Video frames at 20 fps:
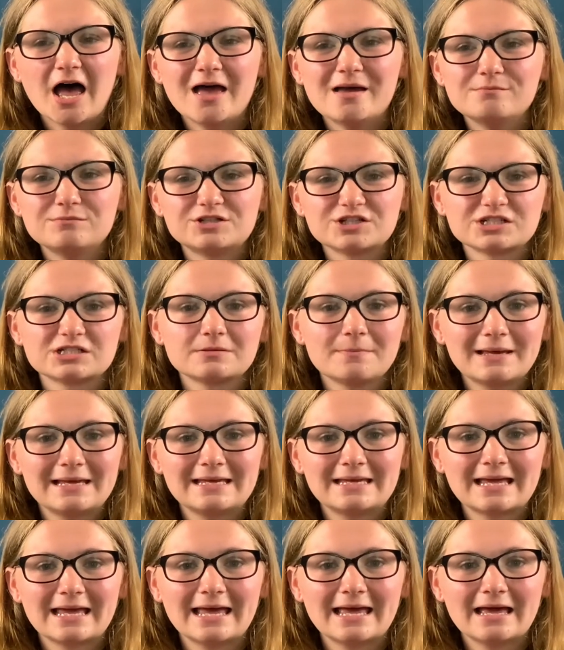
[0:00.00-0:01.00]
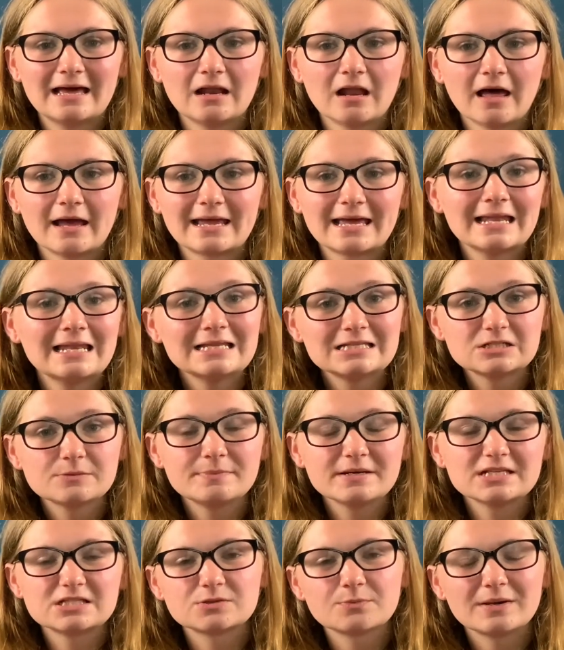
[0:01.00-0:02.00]
just to make it like a little bit
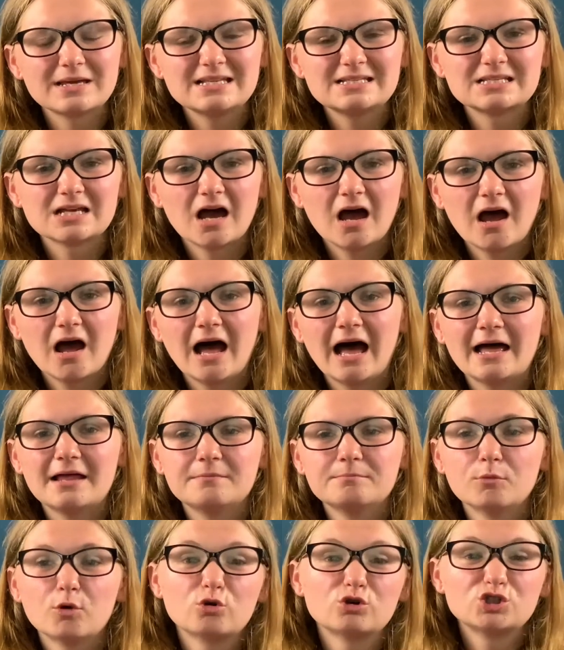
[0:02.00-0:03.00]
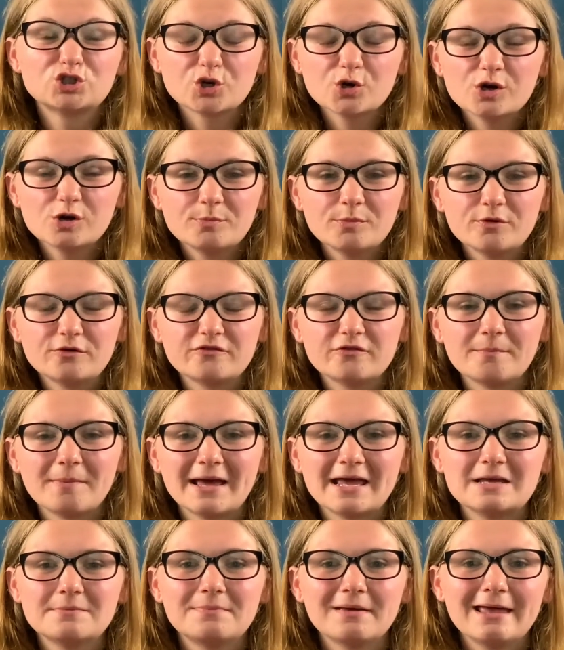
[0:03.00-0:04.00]
sweeter and more enjoyable for
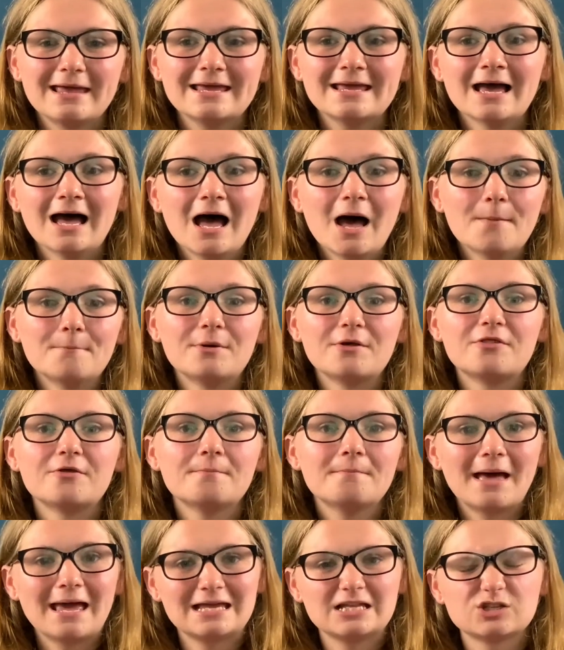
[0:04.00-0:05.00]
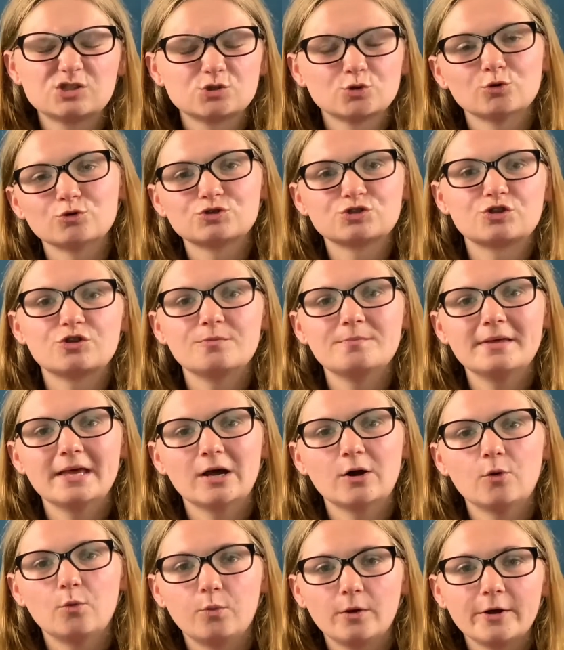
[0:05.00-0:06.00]
baby, but the main source of the
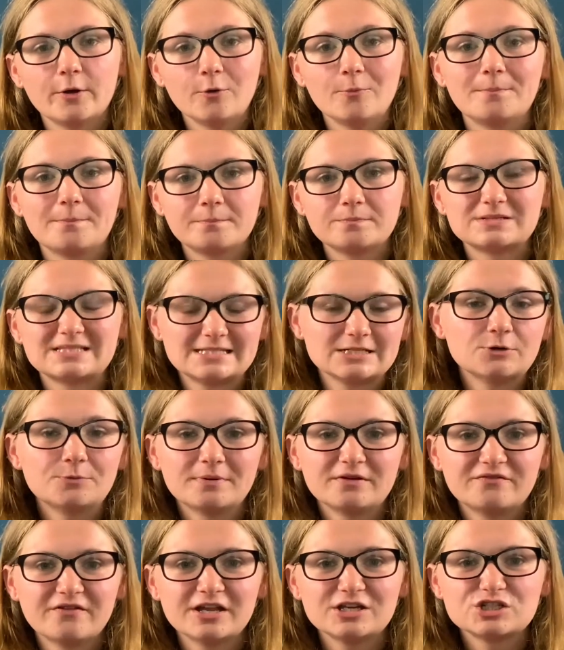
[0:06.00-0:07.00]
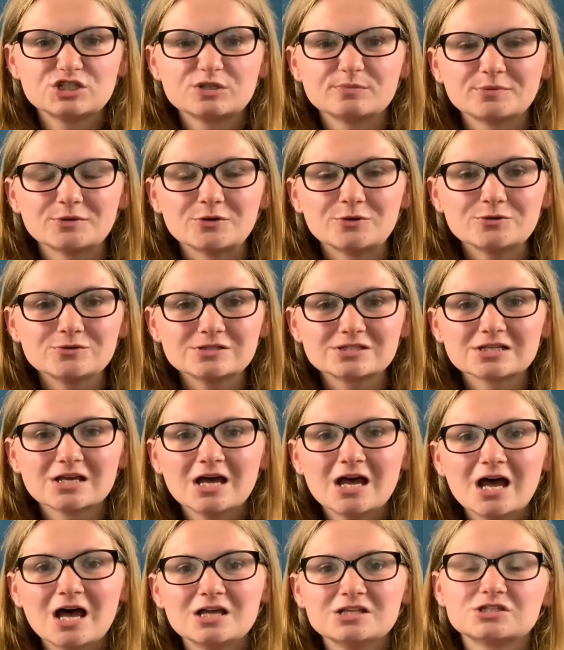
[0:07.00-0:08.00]
meal will still be vegetables.
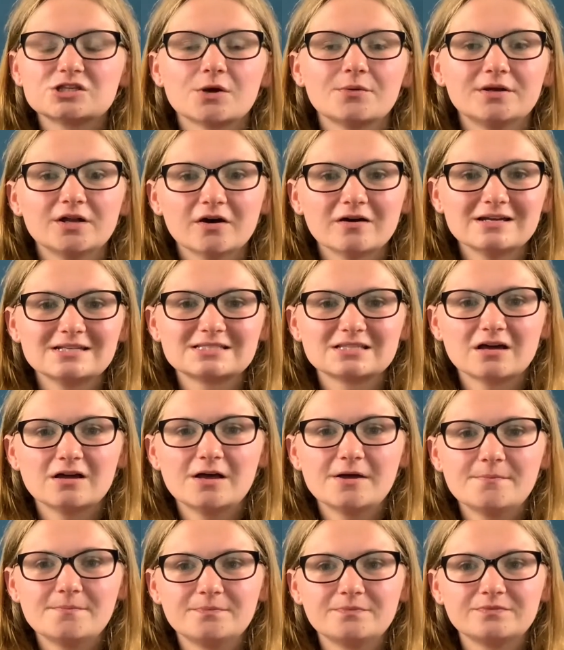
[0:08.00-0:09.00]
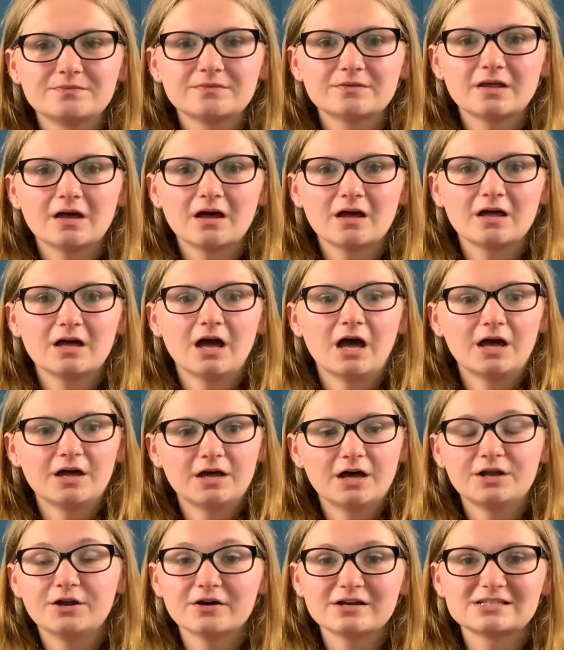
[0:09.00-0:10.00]
So a
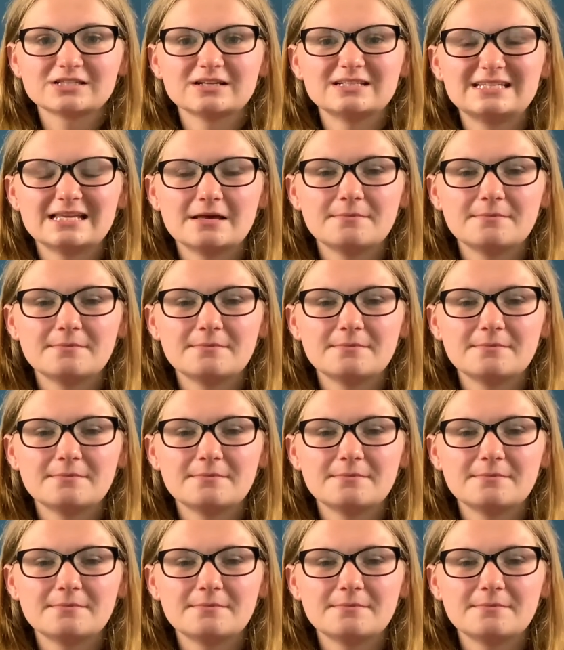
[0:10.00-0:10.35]
nice idea